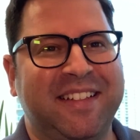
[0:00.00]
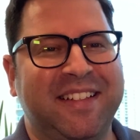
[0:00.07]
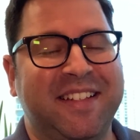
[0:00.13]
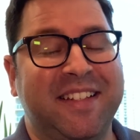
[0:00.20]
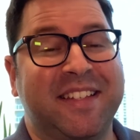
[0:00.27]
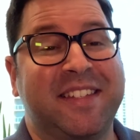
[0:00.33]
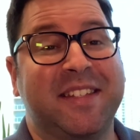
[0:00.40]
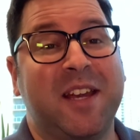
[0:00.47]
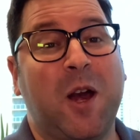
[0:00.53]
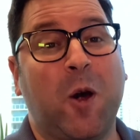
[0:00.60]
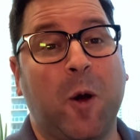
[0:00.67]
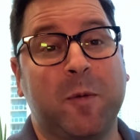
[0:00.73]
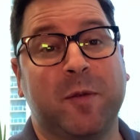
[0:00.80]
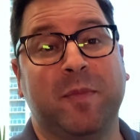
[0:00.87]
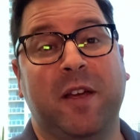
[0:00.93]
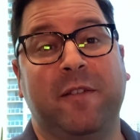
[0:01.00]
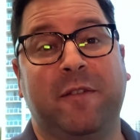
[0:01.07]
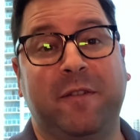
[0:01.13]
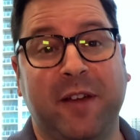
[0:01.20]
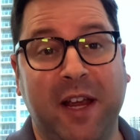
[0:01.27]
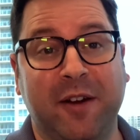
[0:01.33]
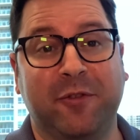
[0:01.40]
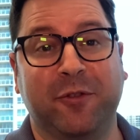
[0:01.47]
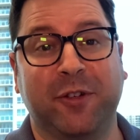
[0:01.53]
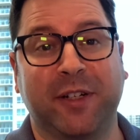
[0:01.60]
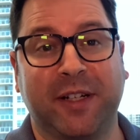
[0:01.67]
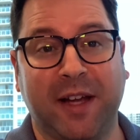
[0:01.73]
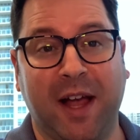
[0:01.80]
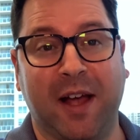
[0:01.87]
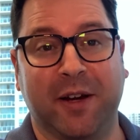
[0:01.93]
So now we're up to my favorite
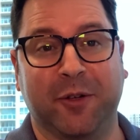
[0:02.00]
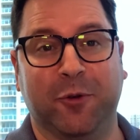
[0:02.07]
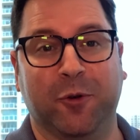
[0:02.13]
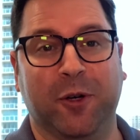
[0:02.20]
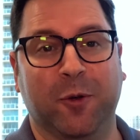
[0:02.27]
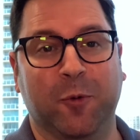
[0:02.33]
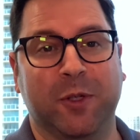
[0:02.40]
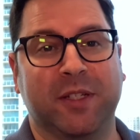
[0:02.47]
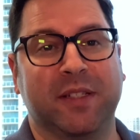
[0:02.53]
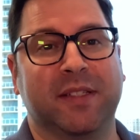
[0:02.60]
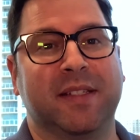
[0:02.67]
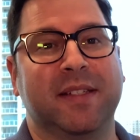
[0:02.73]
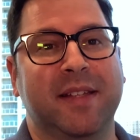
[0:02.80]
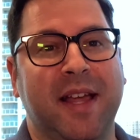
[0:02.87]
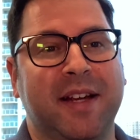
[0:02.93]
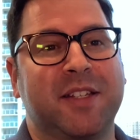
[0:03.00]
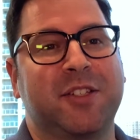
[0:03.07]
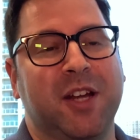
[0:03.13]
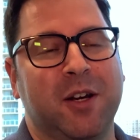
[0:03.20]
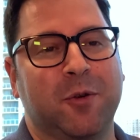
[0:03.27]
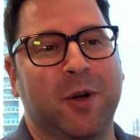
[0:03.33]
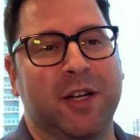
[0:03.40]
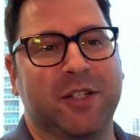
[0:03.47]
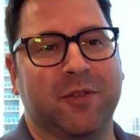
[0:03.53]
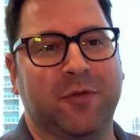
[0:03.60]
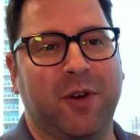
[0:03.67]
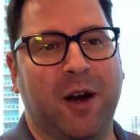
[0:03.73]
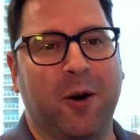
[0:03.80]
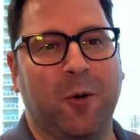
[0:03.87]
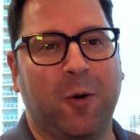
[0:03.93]
category, which is next generation
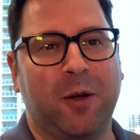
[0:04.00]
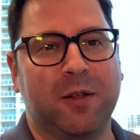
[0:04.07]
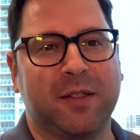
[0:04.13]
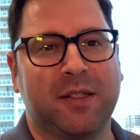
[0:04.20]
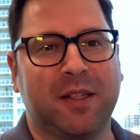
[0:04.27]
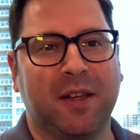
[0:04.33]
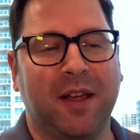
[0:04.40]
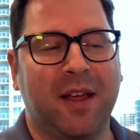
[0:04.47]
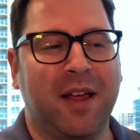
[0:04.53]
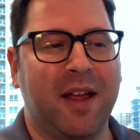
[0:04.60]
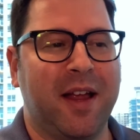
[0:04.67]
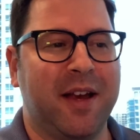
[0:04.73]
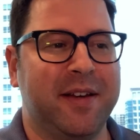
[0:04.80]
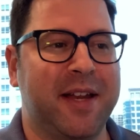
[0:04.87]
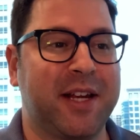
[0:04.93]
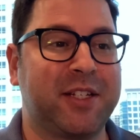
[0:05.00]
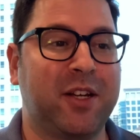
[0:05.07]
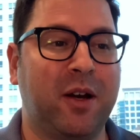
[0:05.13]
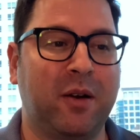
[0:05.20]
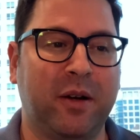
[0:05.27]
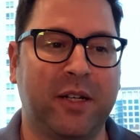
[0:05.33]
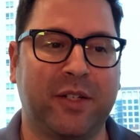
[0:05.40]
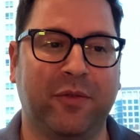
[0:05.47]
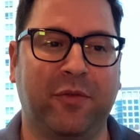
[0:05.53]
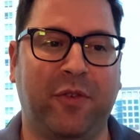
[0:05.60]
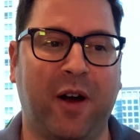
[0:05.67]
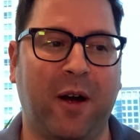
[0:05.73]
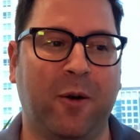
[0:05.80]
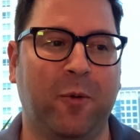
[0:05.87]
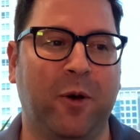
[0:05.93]
firewalls. Next generation
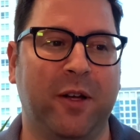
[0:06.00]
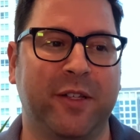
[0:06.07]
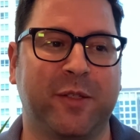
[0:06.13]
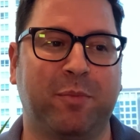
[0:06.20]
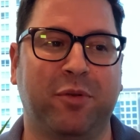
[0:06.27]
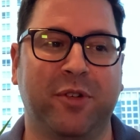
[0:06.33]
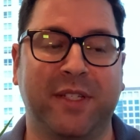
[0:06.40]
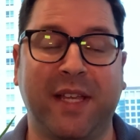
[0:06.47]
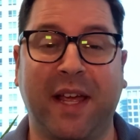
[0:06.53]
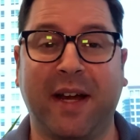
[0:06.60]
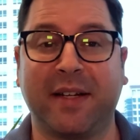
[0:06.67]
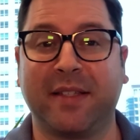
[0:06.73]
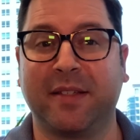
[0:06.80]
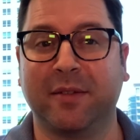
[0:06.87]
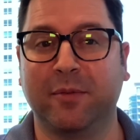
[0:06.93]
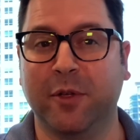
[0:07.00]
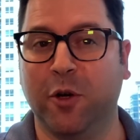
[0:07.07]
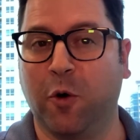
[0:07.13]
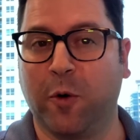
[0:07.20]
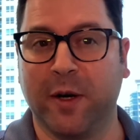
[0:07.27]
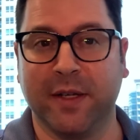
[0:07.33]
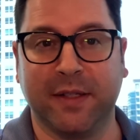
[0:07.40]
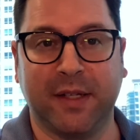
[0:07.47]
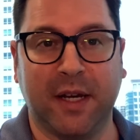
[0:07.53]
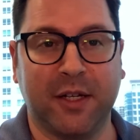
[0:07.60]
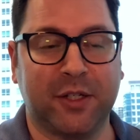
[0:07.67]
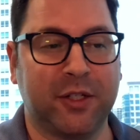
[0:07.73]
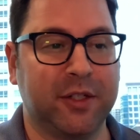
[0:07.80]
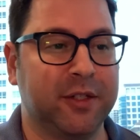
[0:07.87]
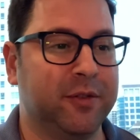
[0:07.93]
firewalls protect an
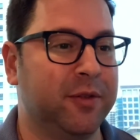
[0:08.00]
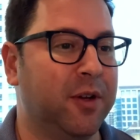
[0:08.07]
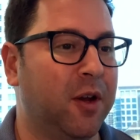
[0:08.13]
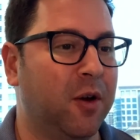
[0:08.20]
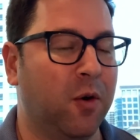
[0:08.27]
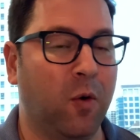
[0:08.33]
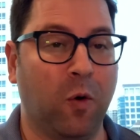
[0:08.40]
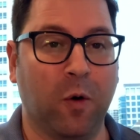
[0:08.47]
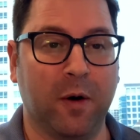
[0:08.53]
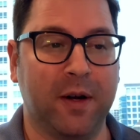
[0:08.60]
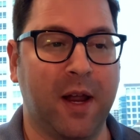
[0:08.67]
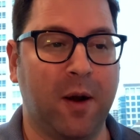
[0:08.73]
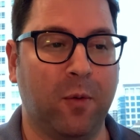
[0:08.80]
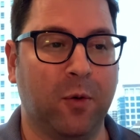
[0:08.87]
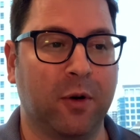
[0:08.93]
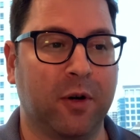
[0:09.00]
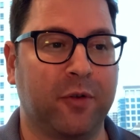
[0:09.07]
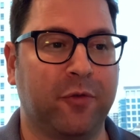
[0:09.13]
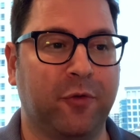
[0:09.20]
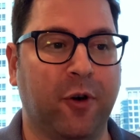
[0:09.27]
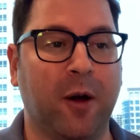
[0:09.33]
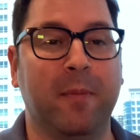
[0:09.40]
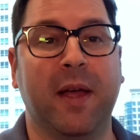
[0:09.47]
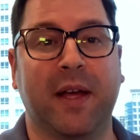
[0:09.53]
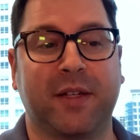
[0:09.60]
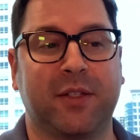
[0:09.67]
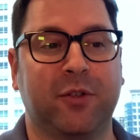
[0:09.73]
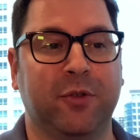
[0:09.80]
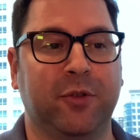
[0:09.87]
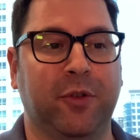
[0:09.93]
organization or a network from
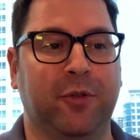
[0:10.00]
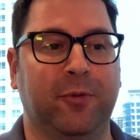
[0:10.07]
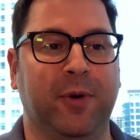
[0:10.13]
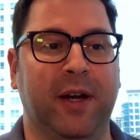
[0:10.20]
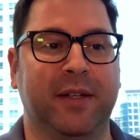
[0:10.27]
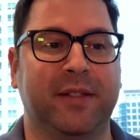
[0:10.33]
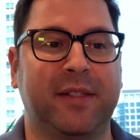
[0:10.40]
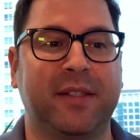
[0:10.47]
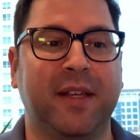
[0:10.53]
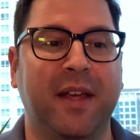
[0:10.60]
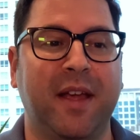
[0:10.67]
external threats.